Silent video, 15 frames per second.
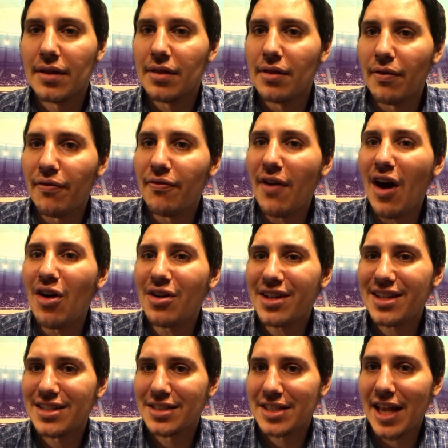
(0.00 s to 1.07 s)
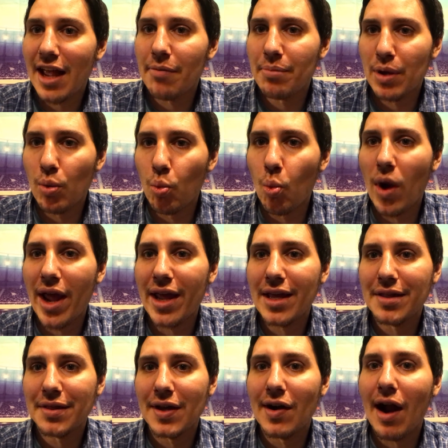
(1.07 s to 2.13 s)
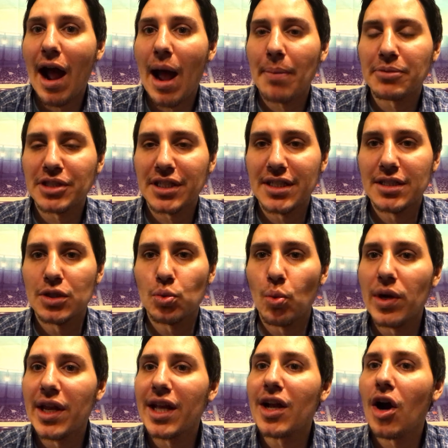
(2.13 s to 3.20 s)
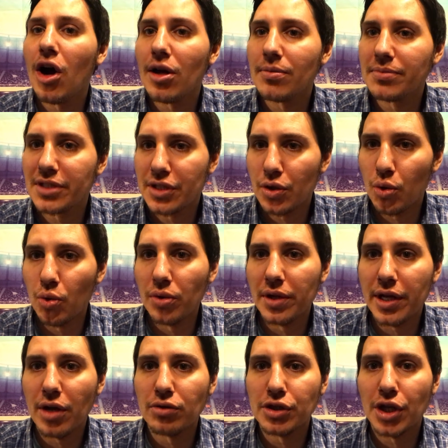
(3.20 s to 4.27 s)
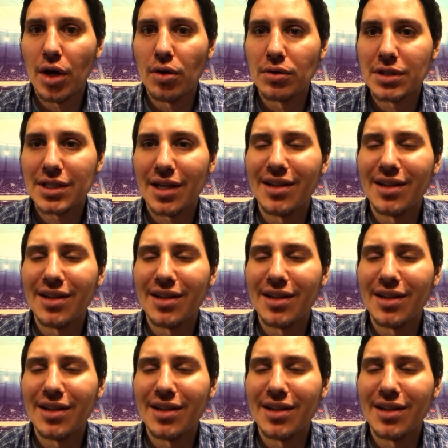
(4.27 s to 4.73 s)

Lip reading: The Falcons have been weighing their options when it comes to Julio Jones.